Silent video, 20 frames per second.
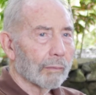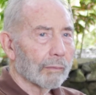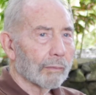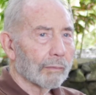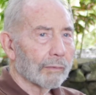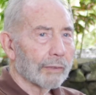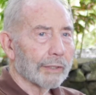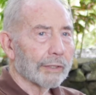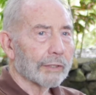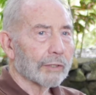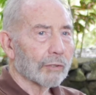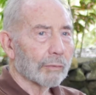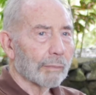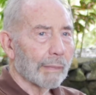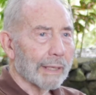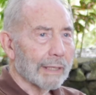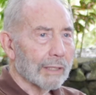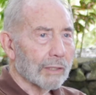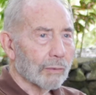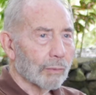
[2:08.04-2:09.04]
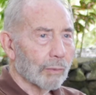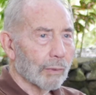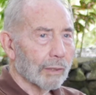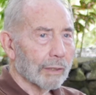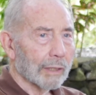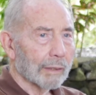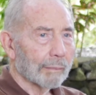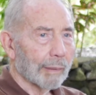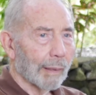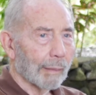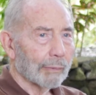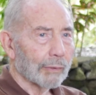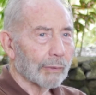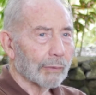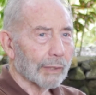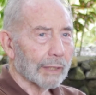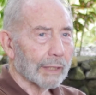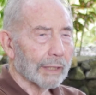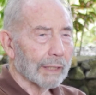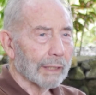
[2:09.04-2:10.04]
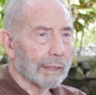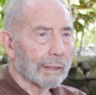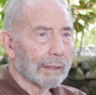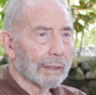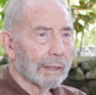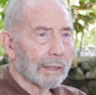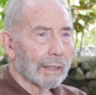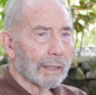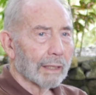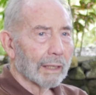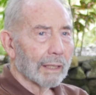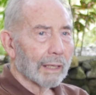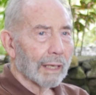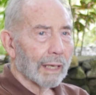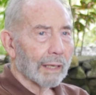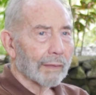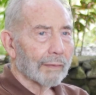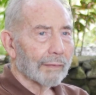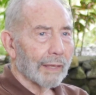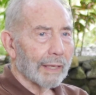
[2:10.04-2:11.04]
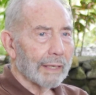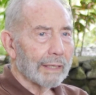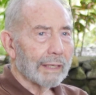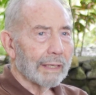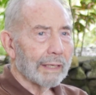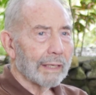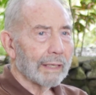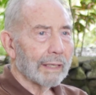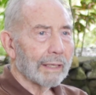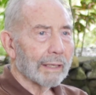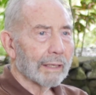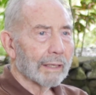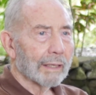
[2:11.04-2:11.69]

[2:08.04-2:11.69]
did a tremendous work in Papua New Guinea, and then he